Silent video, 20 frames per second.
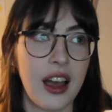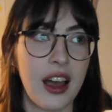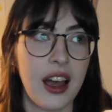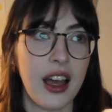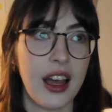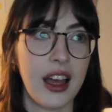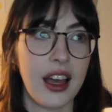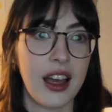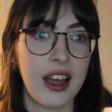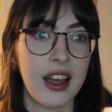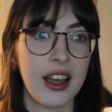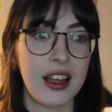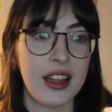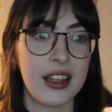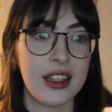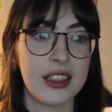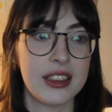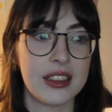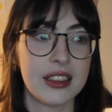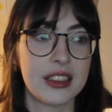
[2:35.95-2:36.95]

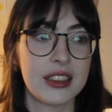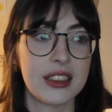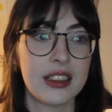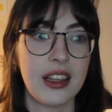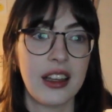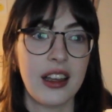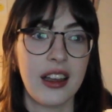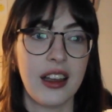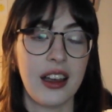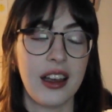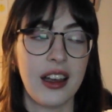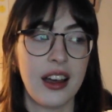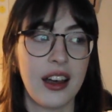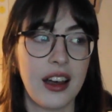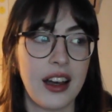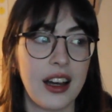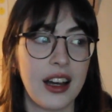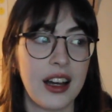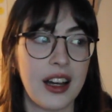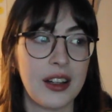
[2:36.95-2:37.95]
And
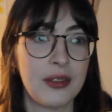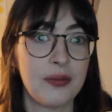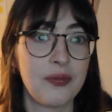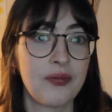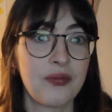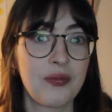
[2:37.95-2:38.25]
uh,